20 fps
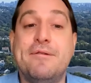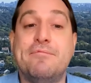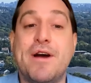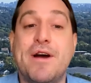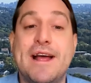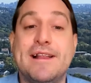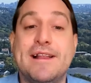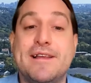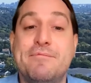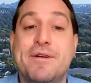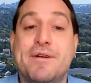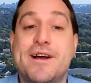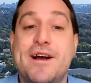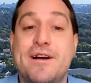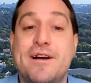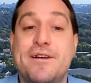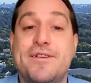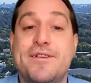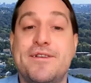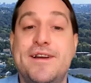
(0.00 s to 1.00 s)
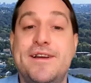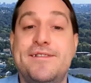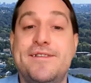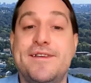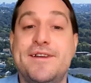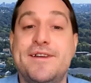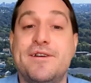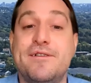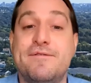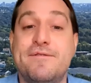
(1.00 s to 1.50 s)
Bradley MacArthur
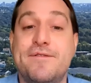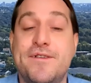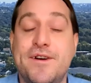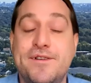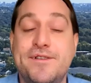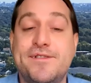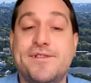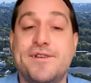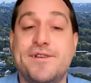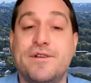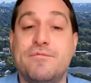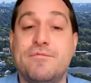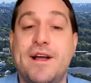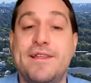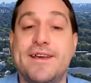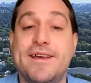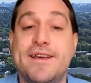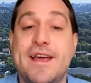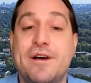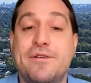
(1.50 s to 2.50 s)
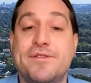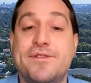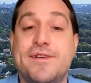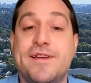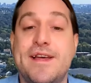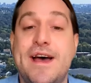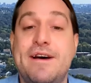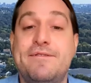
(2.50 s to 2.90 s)
is in her first term on the council